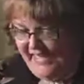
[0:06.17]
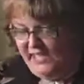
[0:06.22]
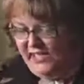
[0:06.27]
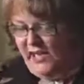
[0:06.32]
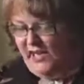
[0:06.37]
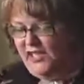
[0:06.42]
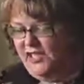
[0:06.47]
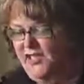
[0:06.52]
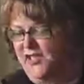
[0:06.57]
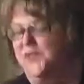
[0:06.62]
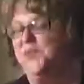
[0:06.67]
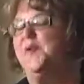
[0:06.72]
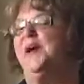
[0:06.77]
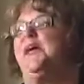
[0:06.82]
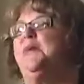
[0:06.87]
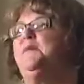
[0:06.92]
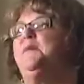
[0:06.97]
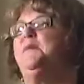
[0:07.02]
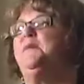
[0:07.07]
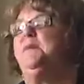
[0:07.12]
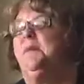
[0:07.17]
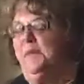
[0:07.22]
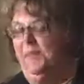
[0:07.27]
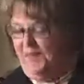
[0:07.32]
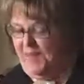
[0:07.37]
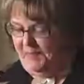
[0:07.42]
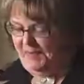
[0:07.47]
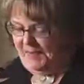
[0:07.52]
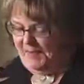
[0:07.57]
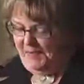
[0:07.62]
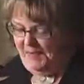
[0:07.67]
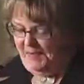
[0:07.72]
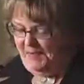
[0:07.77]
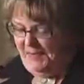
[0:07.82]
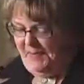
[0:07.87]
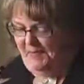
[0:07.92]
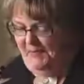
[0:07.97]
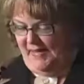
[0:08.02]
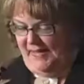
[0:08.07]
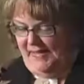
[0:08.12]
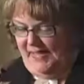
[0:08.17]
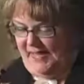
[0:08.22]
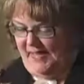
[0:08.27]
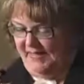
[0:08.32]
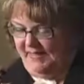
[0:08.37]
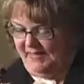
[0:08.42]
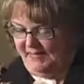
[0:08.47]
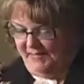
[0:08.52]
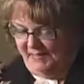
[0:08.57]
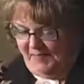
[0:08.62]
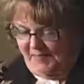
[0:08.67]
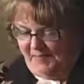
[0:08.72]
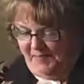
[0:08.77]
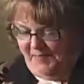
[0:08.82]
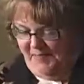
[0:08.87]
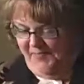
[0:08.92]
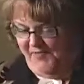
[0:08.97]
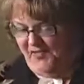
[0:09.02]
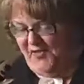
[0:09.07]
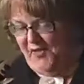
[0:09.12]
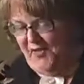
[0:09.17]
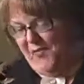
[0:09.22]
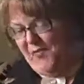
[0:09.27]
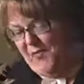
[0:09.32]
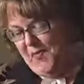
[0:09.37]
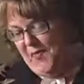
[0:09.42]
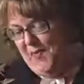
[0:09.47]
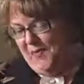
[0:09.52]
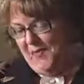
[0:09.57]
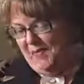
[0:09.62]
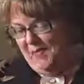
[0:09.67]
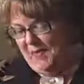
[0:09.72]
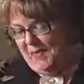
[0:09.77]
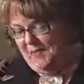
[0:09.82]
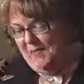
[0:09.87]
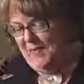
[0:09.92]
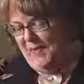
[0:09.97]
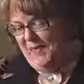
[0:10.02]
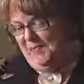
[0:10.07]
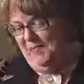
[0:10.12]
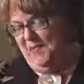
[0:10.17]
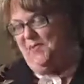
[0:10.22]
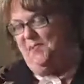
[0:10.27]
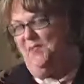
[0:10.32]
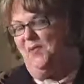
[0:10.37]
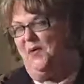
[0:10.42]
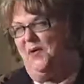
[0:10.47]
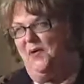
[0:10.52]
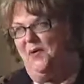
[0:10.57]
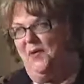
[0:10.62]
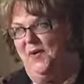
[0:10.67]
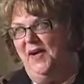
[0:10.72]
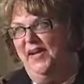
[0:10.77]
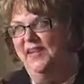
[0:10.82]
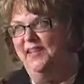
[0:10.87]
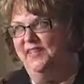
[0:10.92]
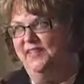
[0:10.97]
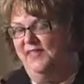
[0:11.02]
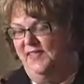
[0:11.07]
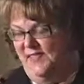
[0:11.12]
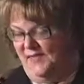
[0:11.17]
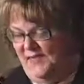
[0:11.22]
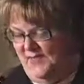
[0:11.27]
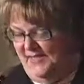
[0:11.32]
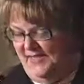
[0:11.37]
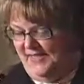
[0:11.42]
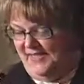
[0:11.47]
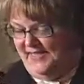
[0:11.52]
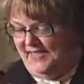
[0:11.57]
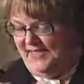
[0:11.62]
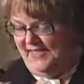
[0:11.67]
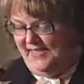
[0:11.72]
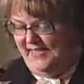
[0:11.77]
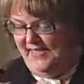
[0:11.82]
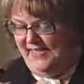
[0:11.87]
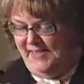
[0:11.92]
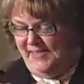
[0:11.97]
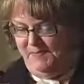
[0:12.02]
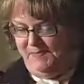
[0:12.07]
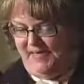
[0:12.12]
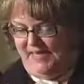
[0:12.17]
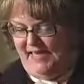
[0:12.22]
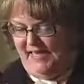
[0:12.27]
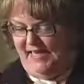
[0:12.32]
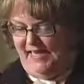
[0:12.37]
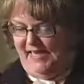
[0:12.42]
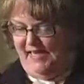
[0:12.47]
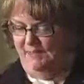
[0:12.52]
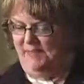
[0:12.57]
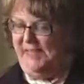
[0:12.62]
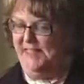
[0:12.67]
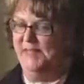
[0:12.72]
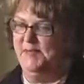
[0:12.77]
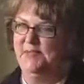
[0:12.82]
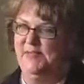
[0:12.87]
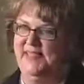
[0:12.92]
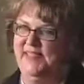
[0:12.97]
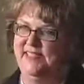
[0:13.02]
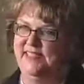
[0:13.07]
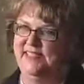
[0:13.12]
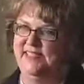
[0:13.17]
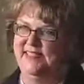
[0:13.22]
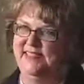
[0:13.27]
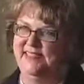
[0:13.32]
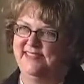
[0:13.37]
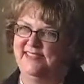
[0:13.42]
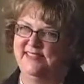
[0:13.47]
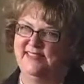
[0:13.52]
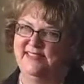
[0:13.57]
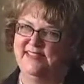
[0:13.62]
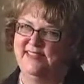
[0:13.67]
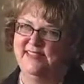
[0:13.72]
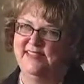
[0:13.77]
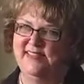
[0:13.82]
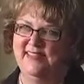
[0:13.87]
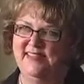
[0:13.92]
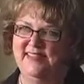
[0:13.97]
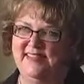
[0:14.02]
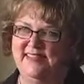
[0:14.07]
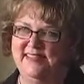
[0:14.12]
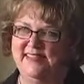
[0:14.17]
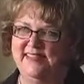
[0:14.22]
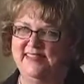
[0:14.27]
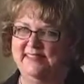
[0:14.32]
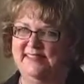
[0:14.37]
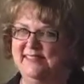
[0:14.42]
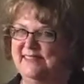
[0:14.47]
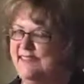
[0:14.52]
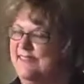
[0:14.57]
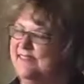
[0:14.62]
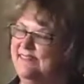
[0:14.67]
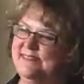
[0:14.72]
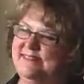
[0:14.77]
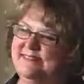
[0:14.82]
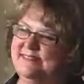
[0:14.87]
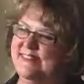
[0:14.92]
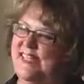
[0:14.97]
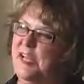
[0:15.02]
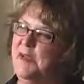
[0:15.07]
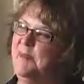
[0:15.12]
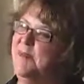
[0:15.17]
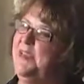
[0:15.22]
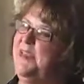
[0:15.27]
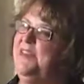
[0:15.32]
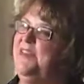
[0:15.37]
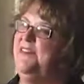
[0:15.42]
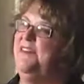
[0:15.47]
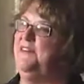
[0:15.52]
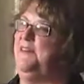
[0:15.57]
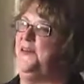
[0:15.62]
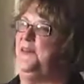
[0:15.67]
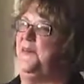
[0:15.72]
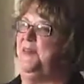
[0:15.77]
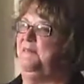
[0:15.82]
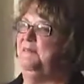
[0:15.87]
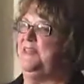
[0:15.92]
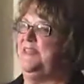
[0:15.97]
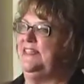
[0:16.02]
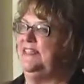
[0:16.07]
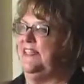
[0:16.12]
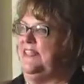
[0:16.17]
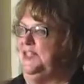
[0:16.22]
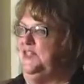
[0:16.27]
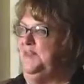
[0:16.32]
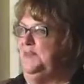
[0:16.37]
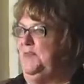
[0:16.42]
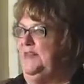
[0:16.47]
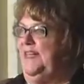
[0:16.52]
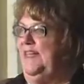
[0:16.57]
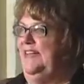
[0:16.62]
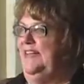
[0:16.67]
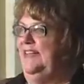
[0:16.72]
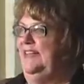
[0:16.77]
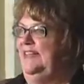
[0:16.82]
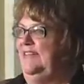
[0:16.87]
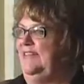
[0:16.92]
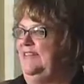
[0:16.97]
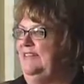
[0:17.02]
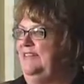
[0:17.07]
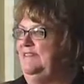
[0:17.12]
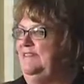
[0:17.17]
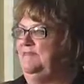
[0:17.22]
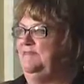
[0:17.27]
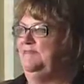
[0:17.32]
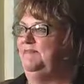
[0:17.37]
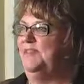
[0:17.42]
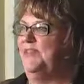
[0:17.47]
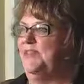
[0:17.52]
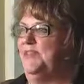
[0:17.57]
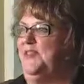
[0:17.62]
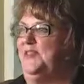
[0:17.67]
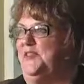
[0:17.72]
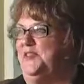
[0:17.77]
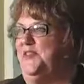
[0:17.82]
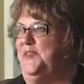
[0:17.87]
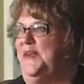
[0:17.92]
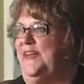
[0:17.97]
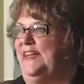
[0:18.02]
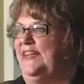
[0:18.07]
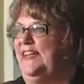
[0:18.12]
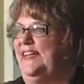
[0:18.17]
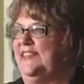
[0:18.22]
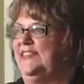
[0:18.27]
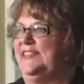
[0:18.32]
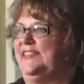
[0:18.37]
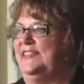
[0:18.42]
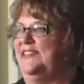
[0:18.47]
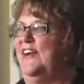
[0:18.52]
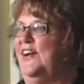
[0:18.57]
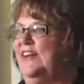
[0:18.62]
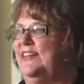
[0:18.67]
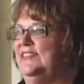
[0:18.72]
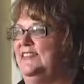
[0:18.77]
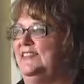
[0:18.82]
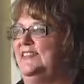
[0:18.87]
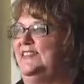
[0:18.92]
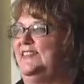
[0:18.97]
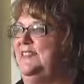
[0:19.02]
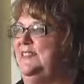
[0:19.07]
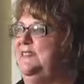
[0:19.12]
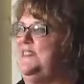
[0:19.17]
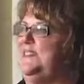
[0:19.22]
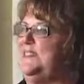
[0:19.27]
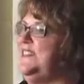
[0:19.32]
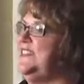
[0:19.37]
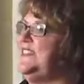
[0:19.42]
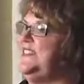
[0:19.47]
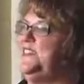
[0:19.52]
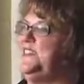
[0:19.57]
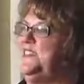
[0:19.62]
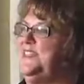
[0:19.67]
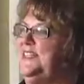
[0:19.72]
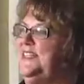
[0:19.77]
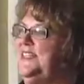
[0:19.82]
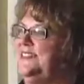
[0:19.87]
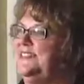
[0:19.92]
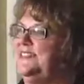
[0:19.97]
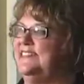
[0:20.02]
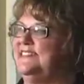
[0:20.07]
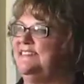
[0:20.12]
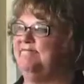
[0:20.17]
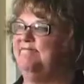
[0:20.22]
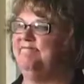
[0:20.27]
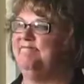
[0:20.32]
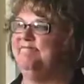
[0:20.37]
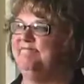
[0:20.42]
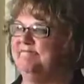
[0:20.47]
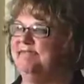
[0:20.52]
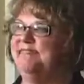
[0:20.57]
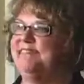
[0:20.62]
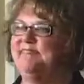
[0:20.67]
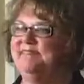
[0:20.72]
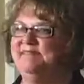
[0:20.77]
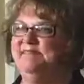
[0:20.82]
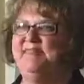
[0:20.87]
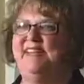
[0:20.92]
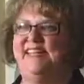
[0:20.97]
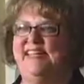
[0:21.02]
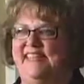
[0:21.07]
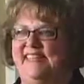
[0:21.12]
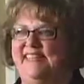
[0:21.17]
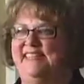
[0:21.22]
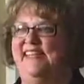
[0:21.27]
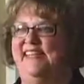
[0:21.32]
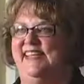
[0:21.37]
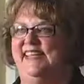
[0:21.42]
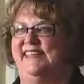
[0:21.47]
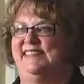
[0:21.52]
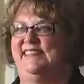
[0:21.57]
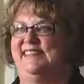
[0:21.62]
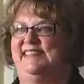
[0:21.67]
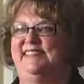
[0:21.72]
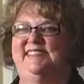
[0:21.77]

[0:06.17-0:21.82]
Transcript: Dr. Swank will be remembered by many, but few will remember him with more gratitude than his many MS patients. How many of you have been touched by Dr. Swank as a doctor? I was just curious. Many, yes.